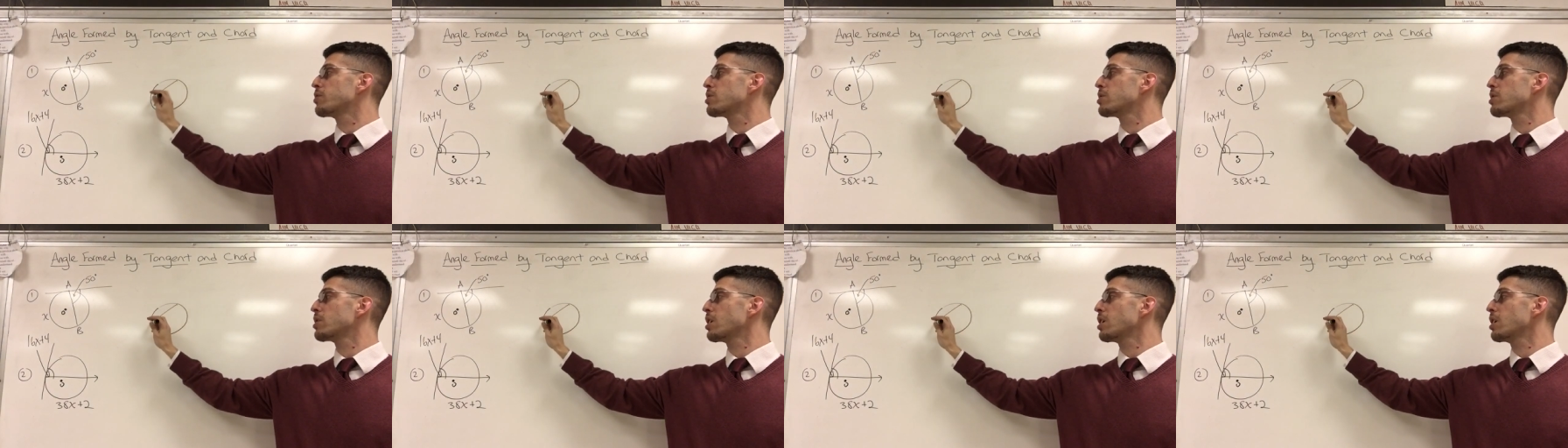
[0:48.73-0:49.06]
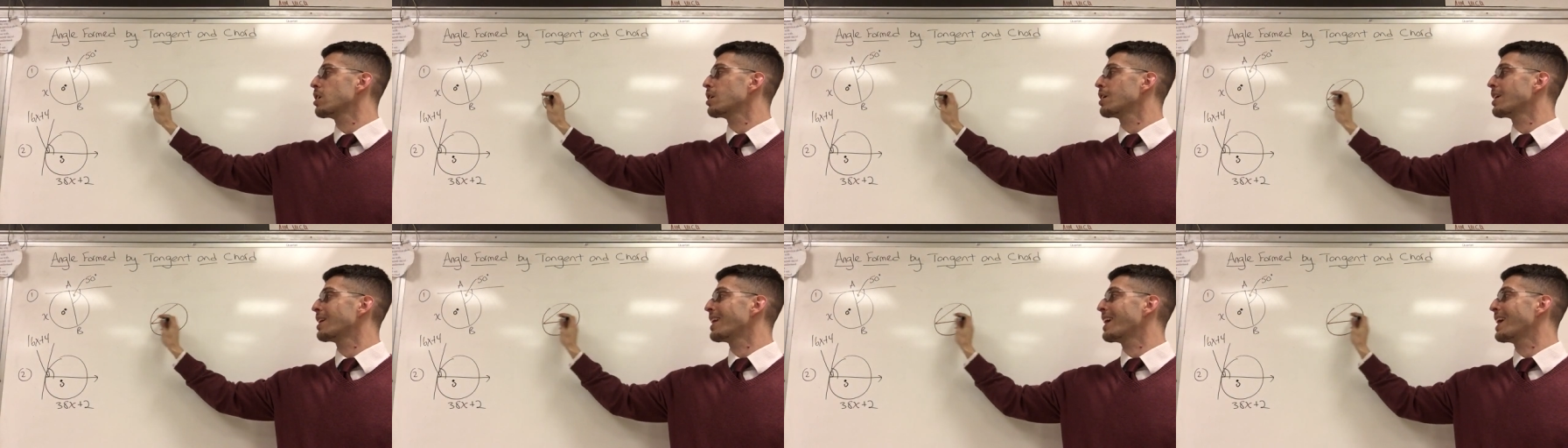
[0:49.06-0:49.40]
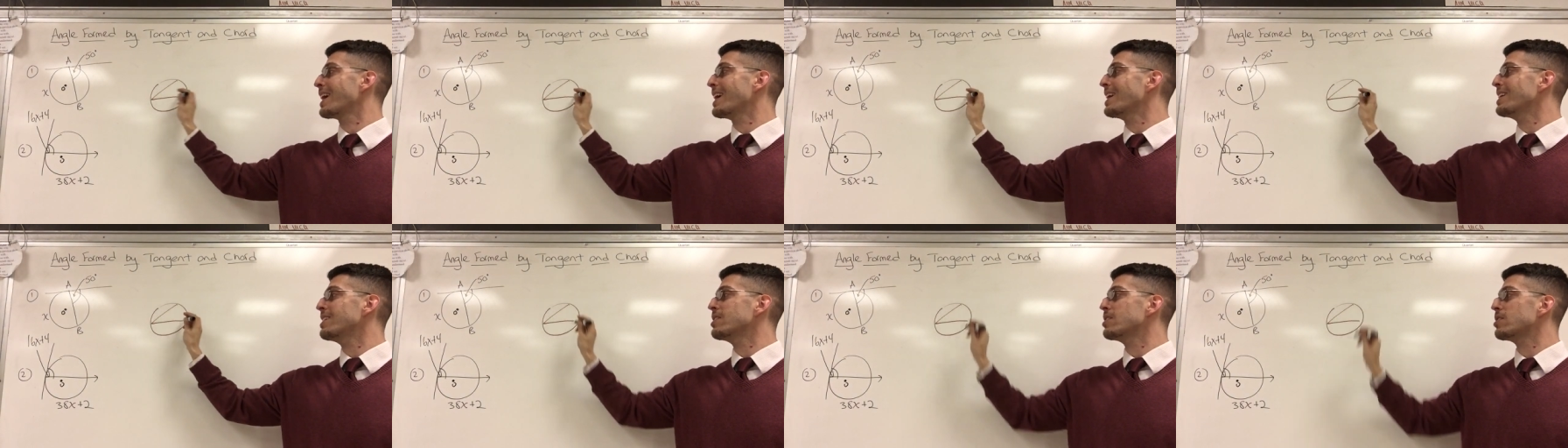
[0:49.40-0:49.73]
seen
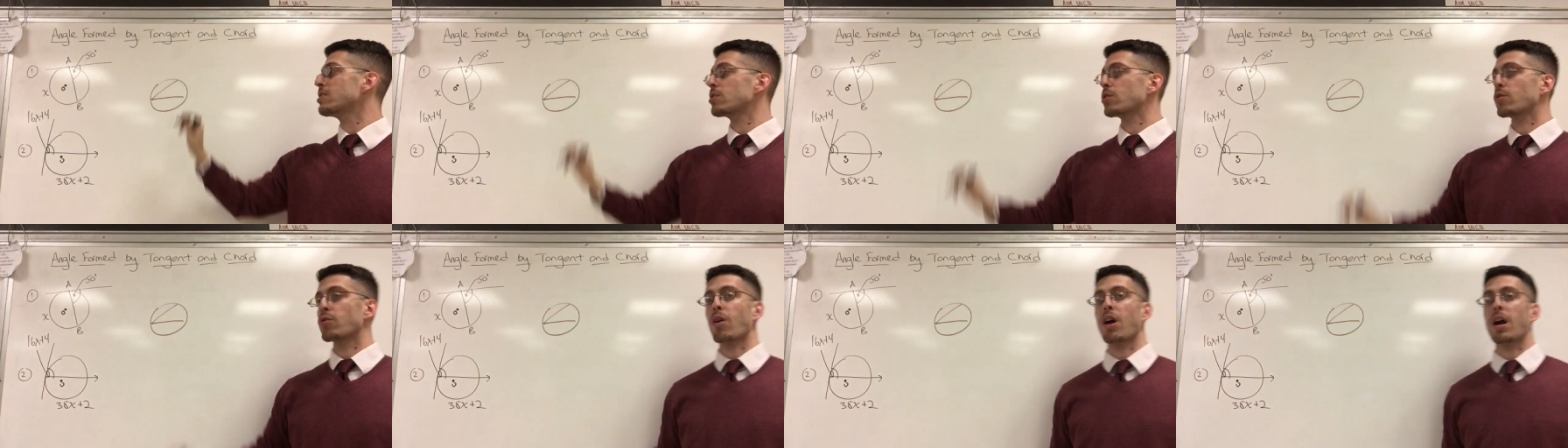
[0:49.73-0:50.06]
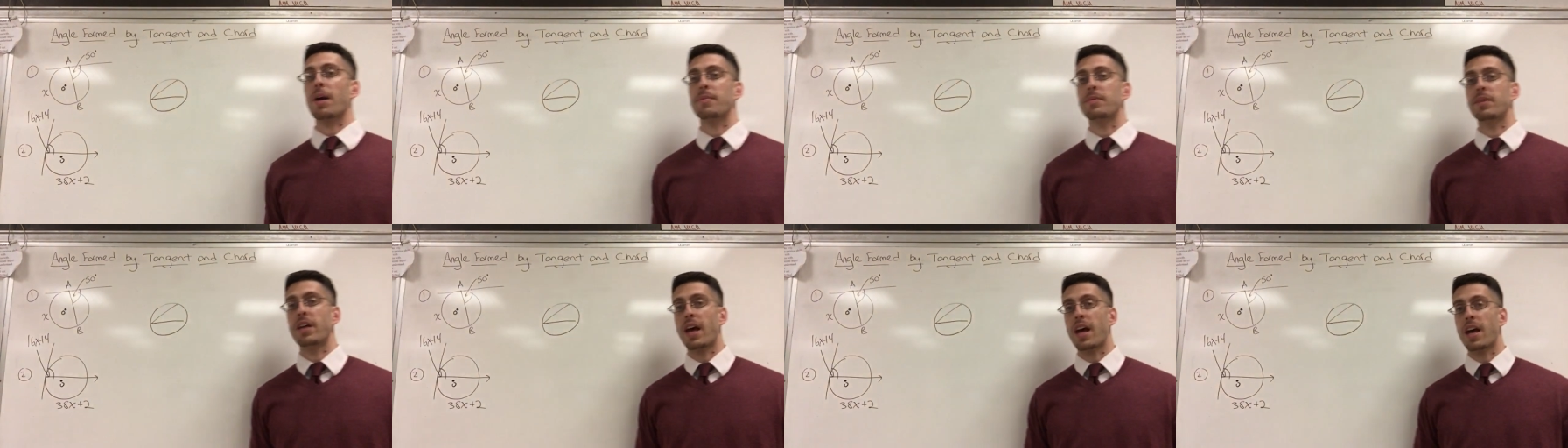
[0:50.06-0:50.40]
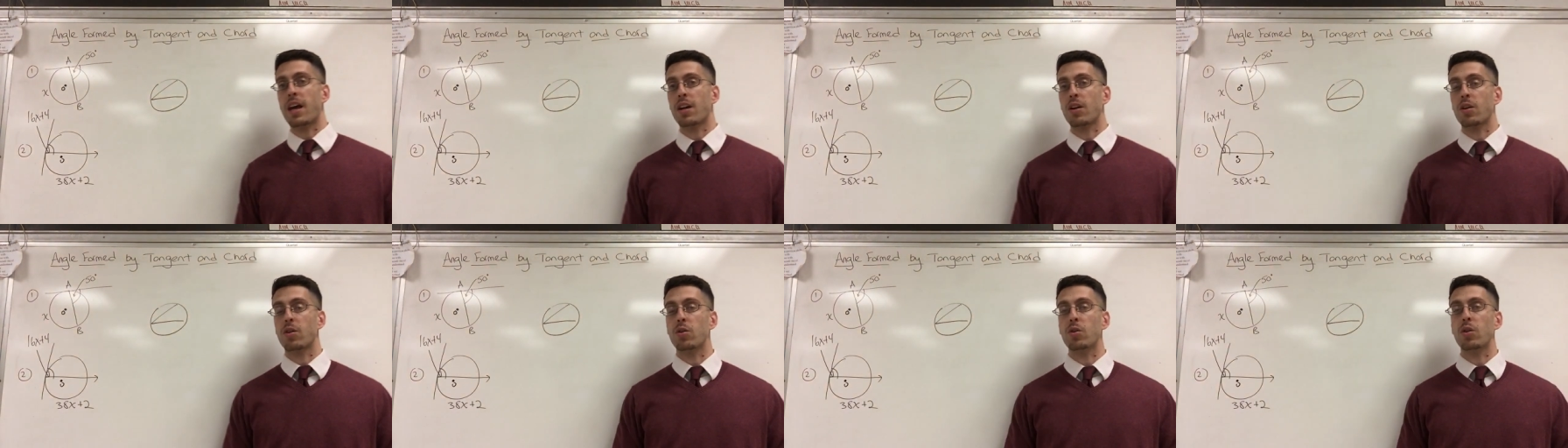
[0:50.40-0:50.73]
an inscribed
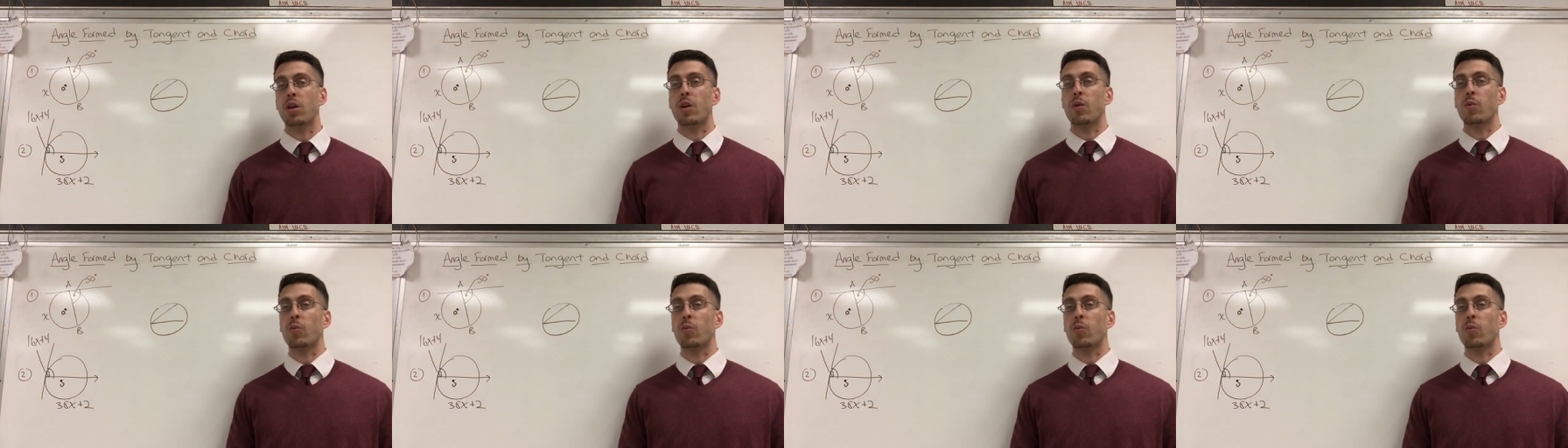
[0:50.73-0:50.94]
angle.